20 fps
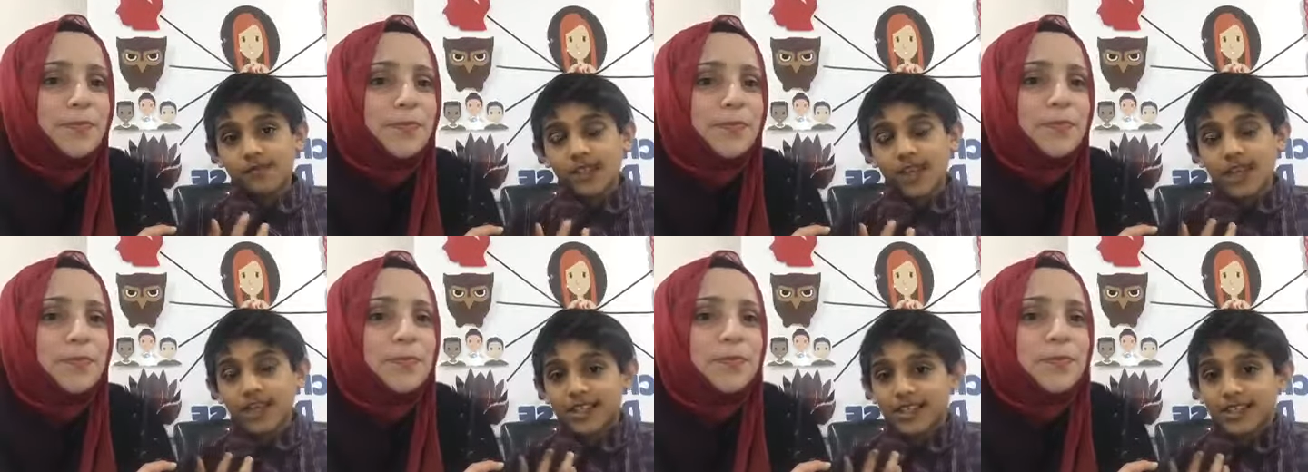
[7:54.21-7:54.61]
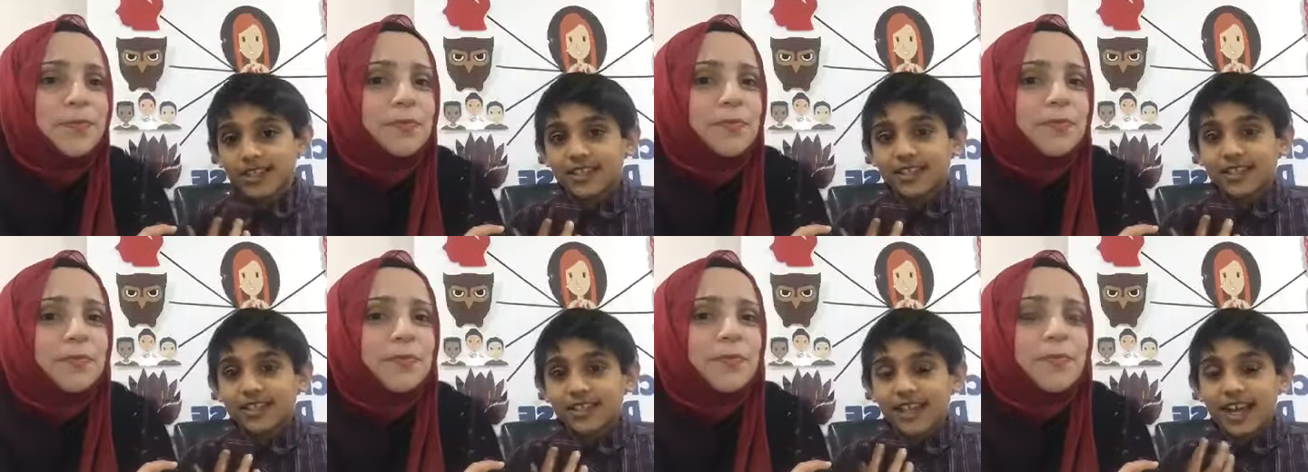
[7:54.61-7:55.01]

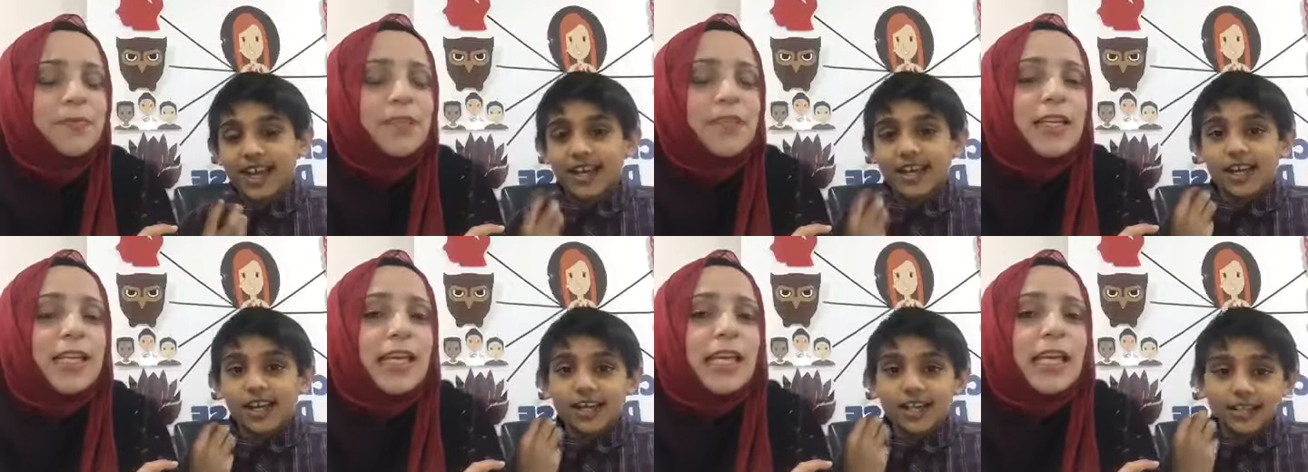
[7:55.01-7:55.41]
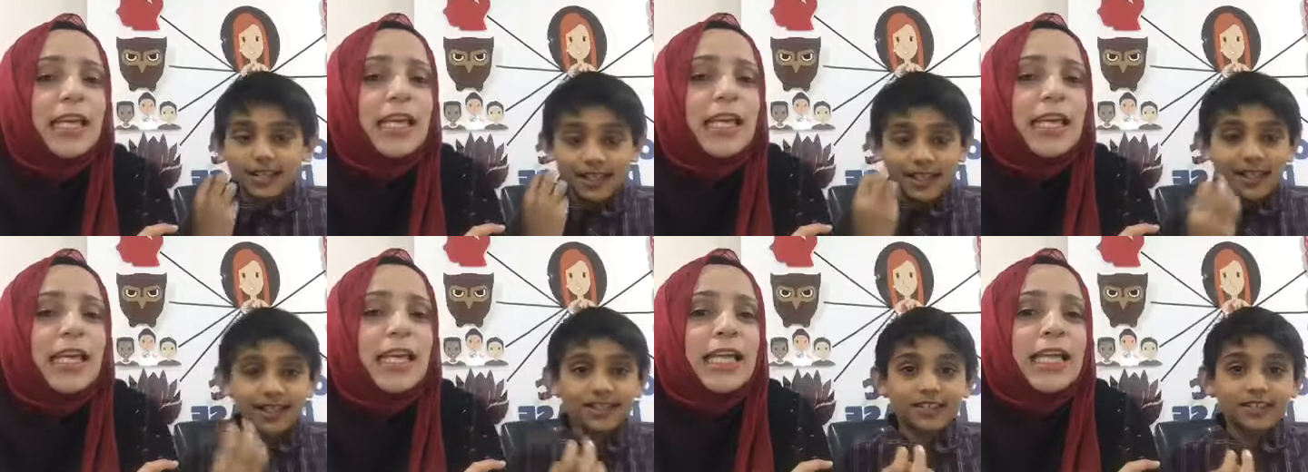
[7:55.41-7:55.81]
Speaker 1: It's like
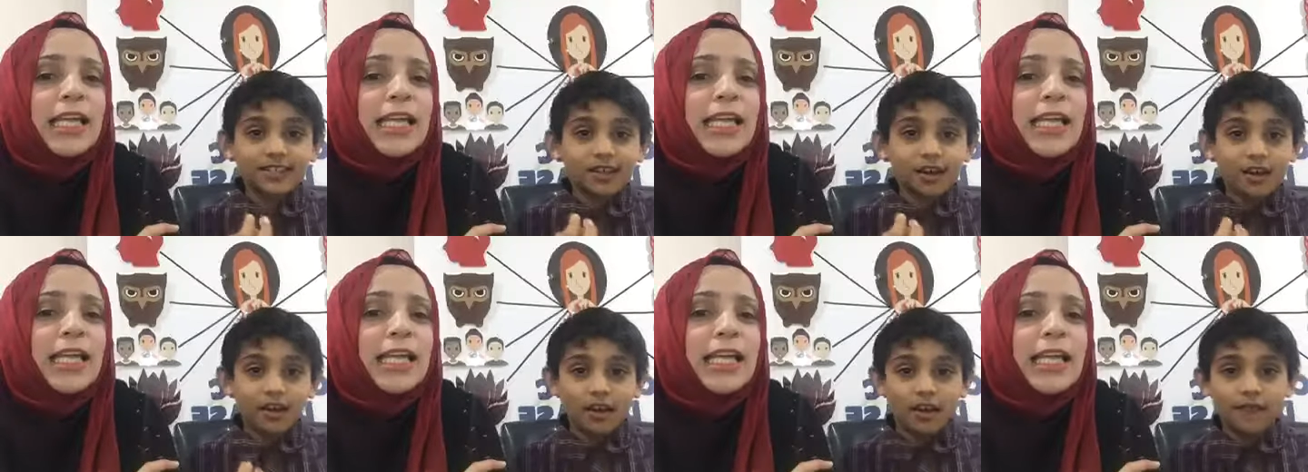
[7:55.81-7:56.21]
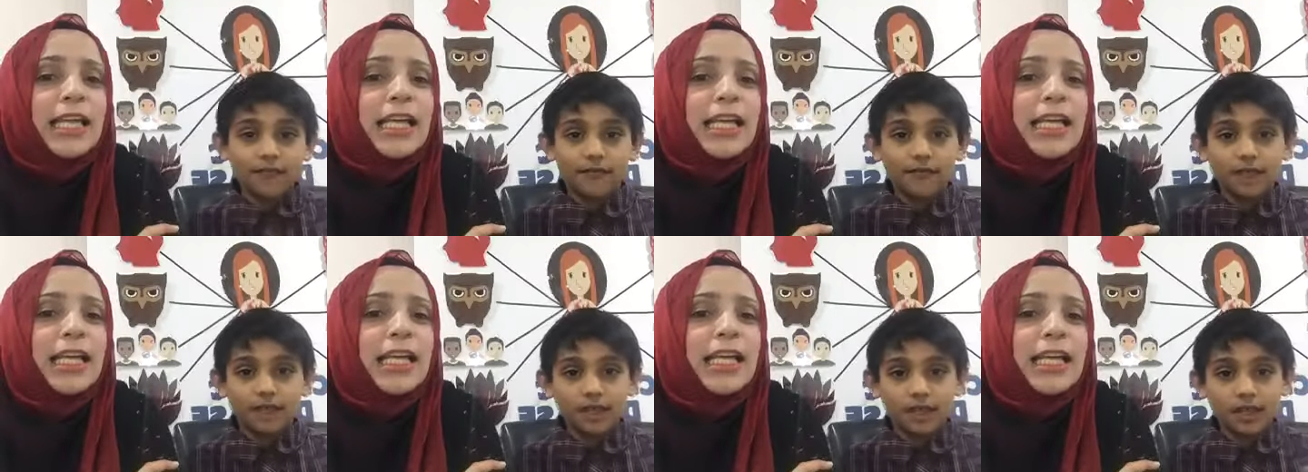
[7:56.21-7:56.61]
this
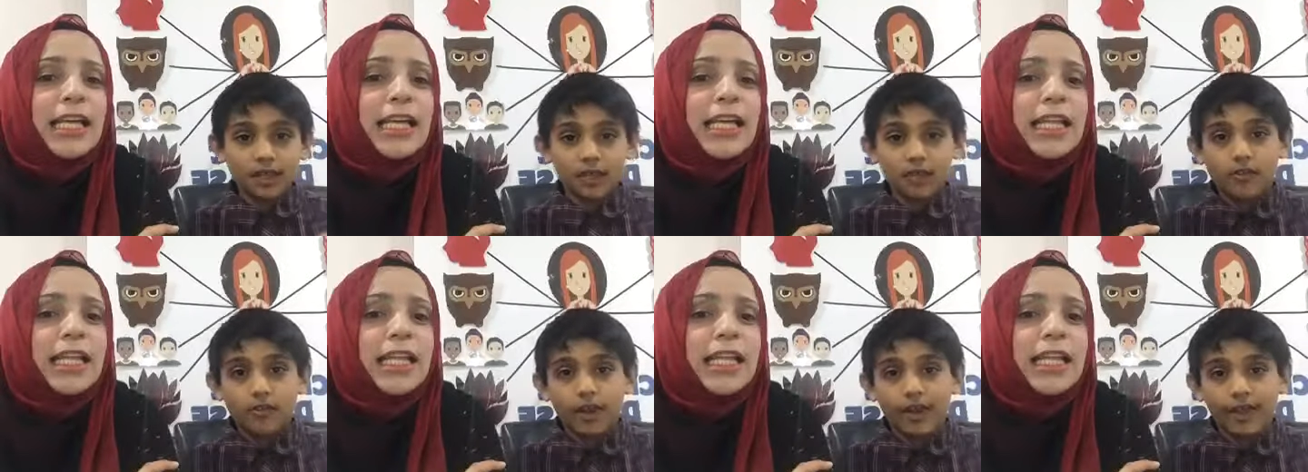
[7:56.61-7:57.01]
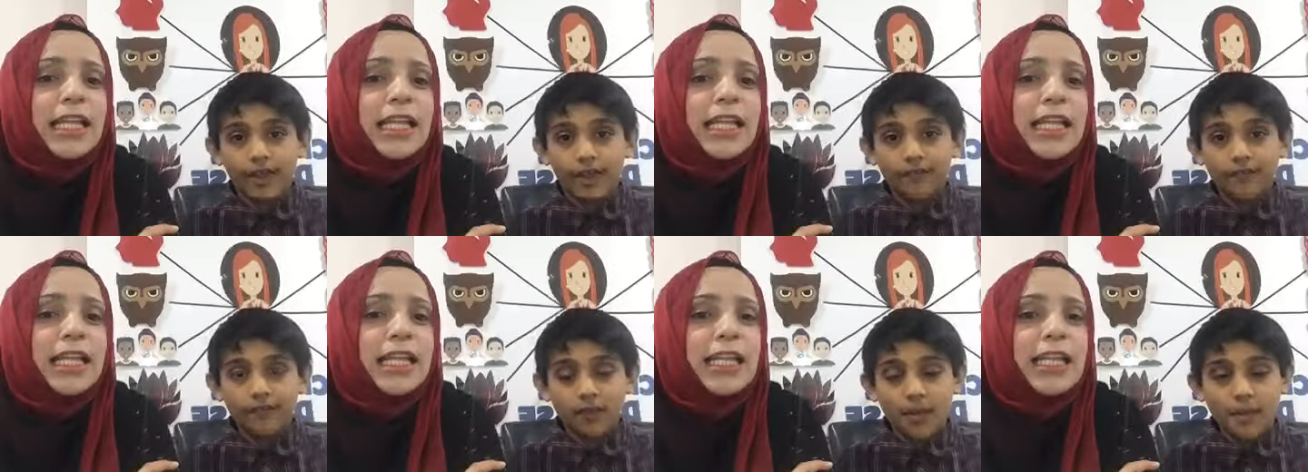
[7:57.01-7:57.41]
in the chronic
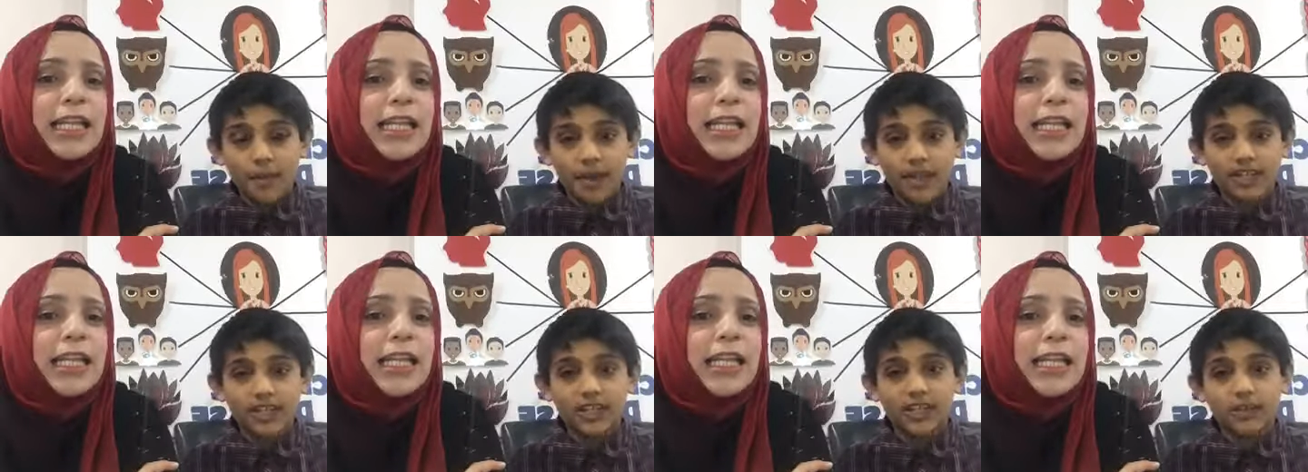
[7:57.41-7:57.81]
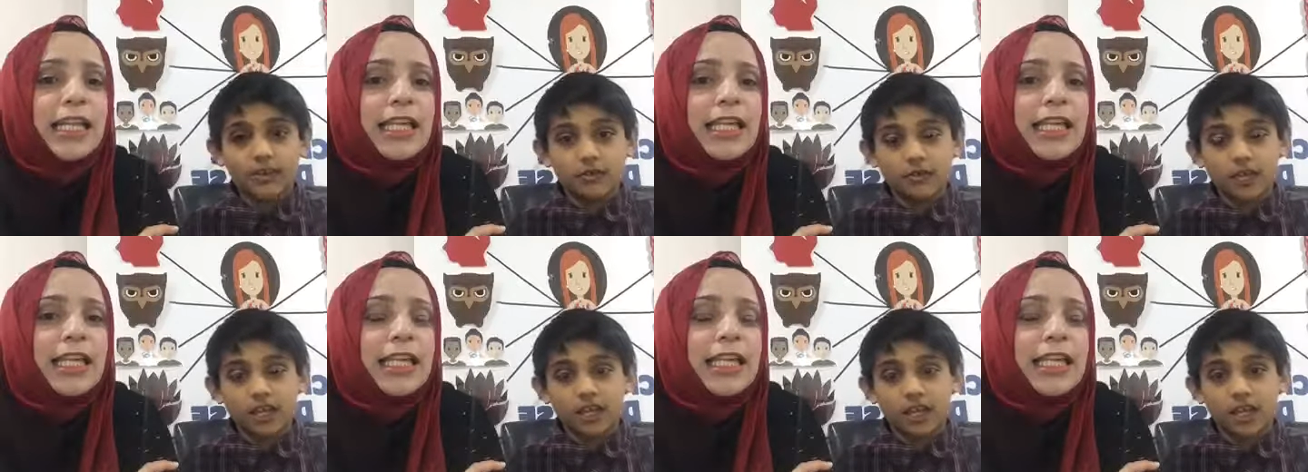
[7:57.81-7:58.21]
inflammation
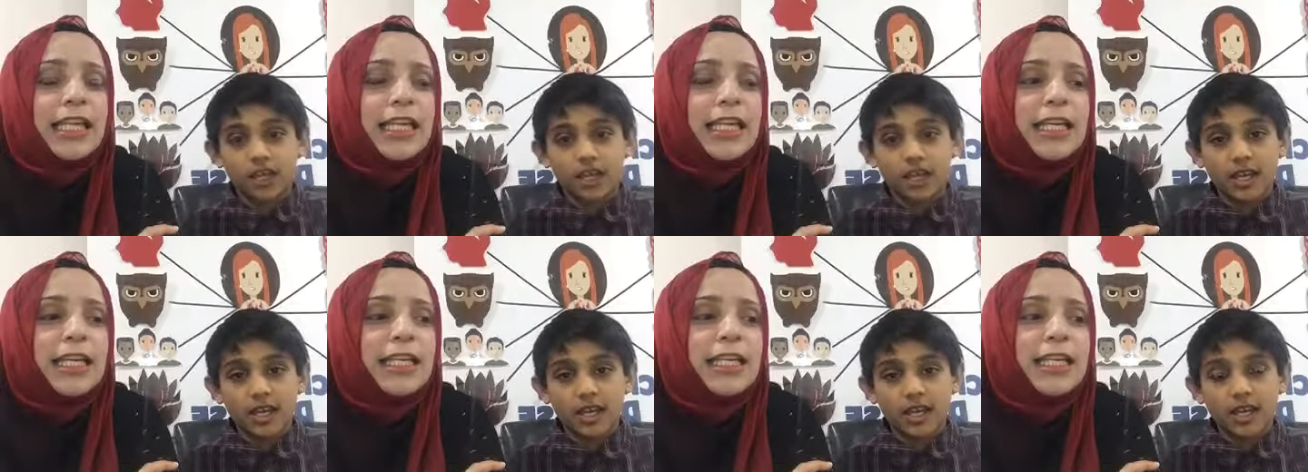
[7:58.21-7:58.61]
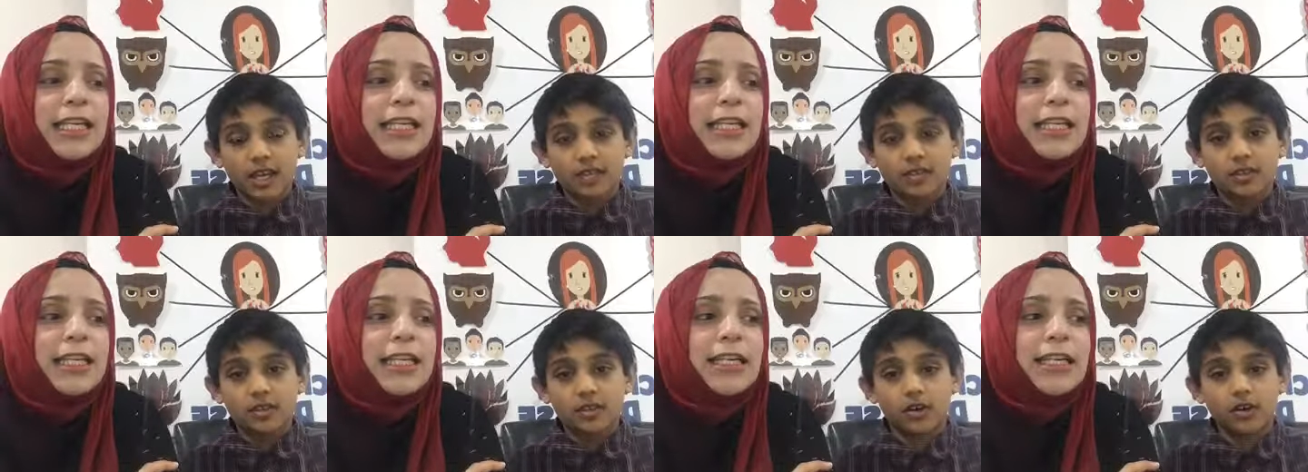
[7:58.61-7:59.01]
usually
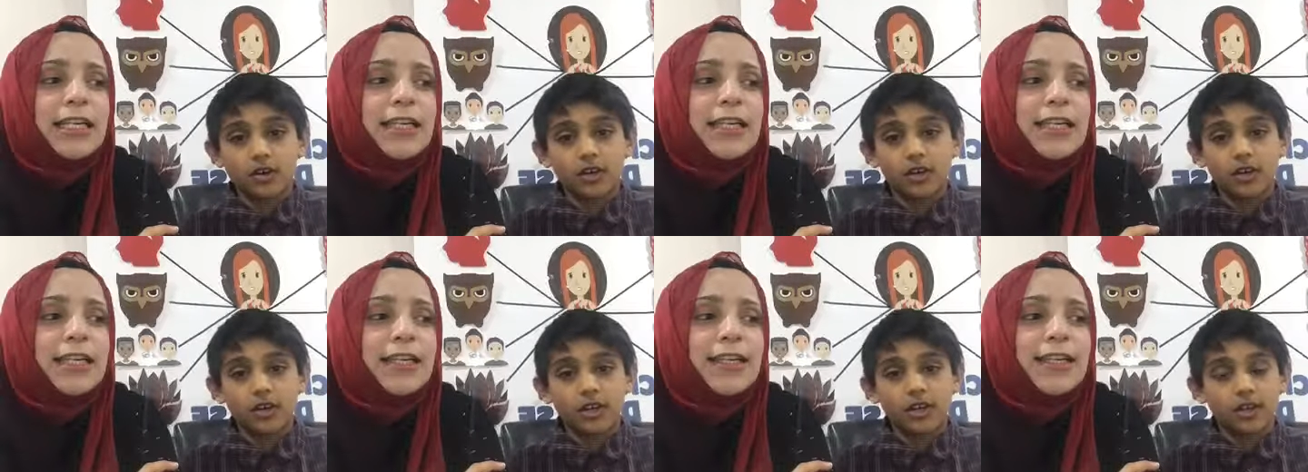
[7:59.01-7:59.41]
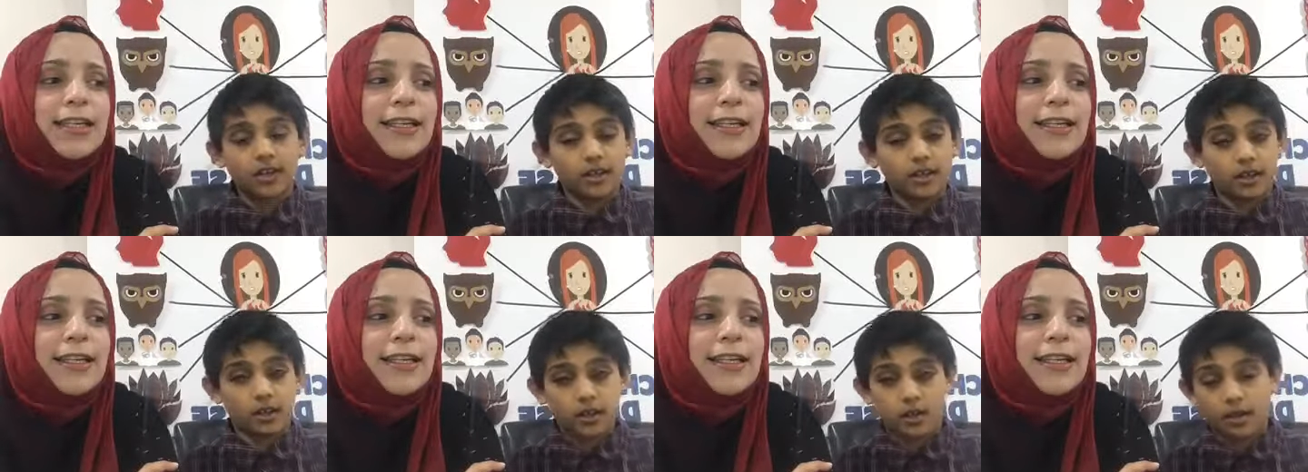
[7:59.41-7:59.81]
is called uh,
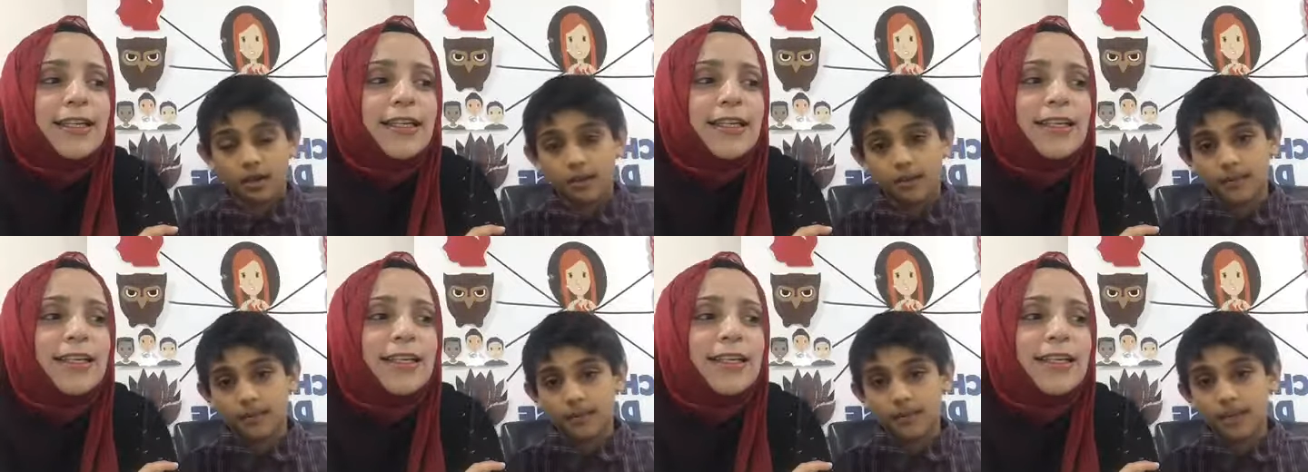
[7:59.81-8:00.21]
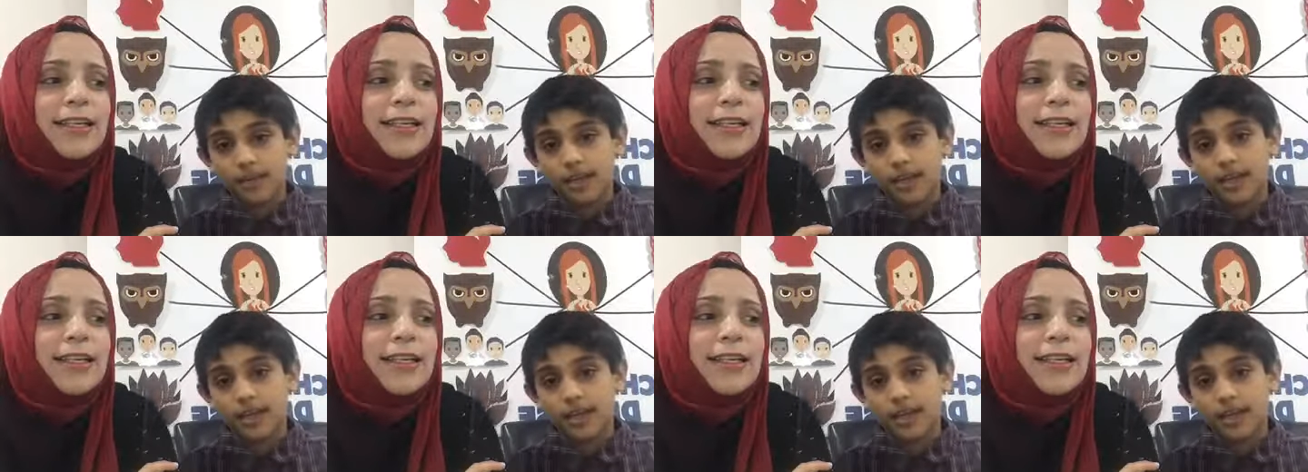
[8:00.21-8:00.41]
um,